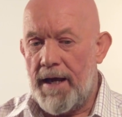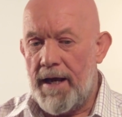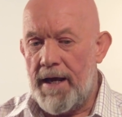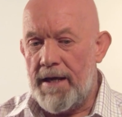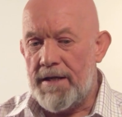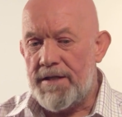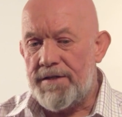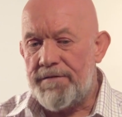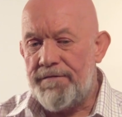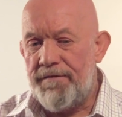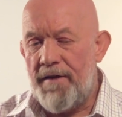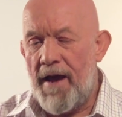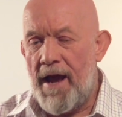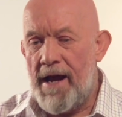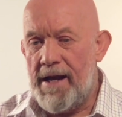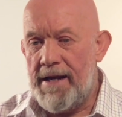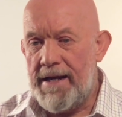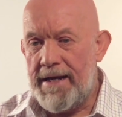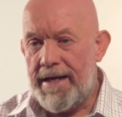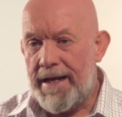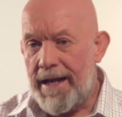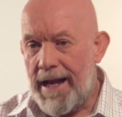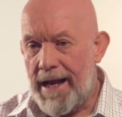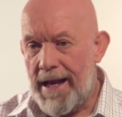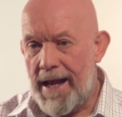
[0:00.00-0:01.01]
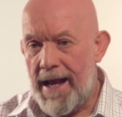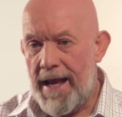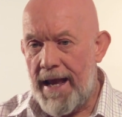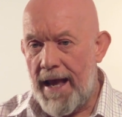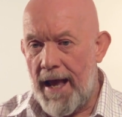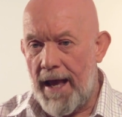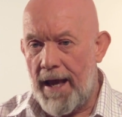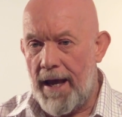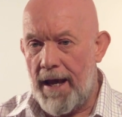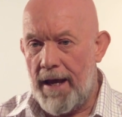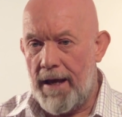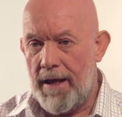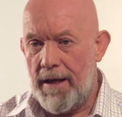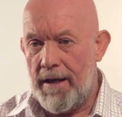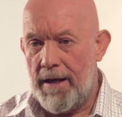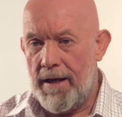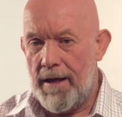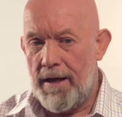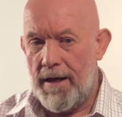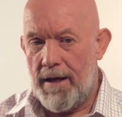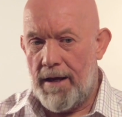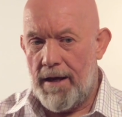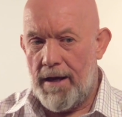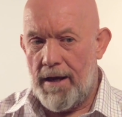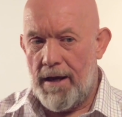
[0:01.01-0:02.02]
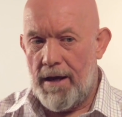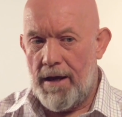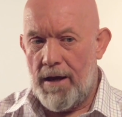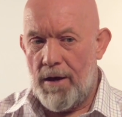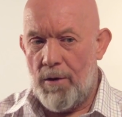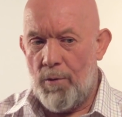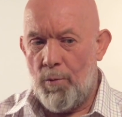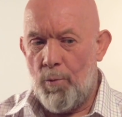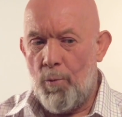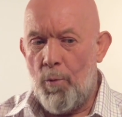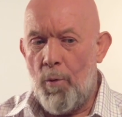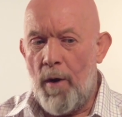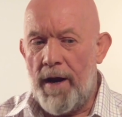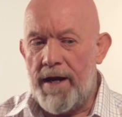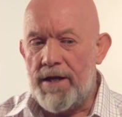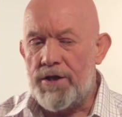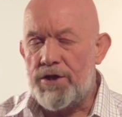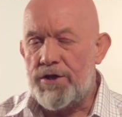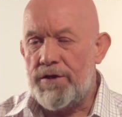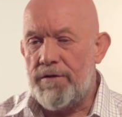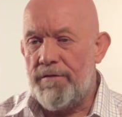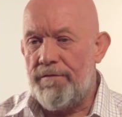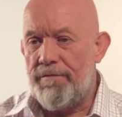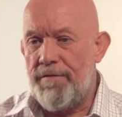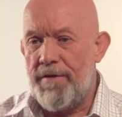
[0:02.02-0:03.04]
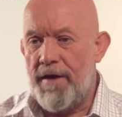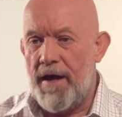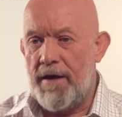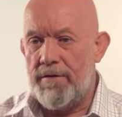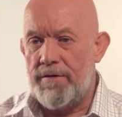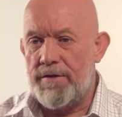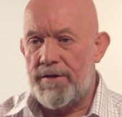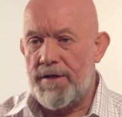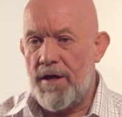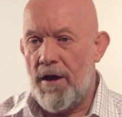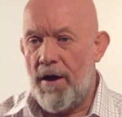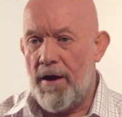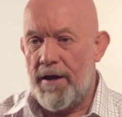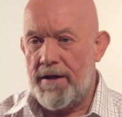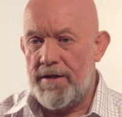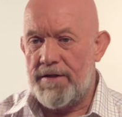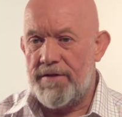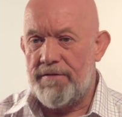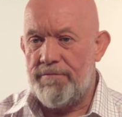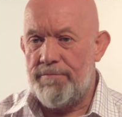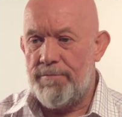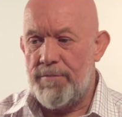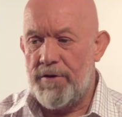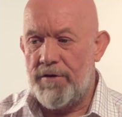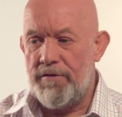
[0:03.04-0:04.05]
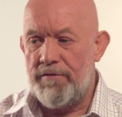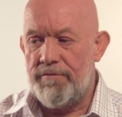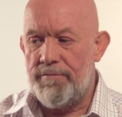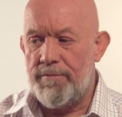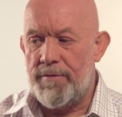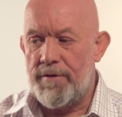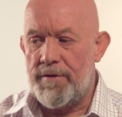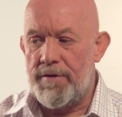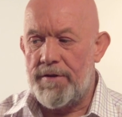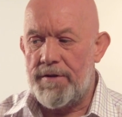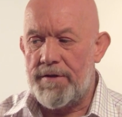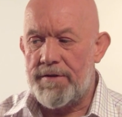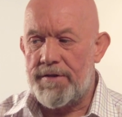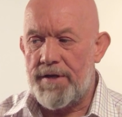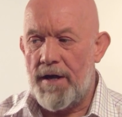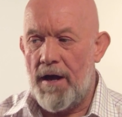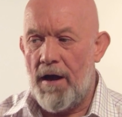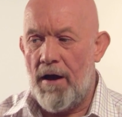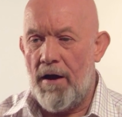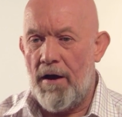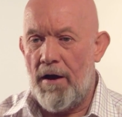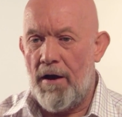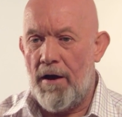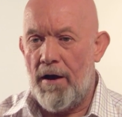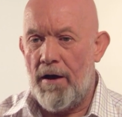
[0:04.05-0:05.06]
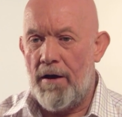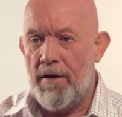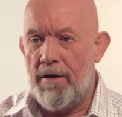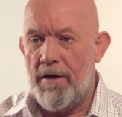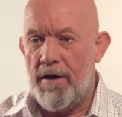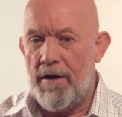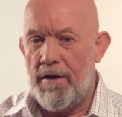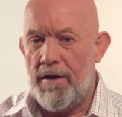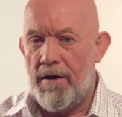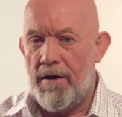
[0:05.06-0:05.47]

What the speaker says: it's fairly clear which of those kinds of movements are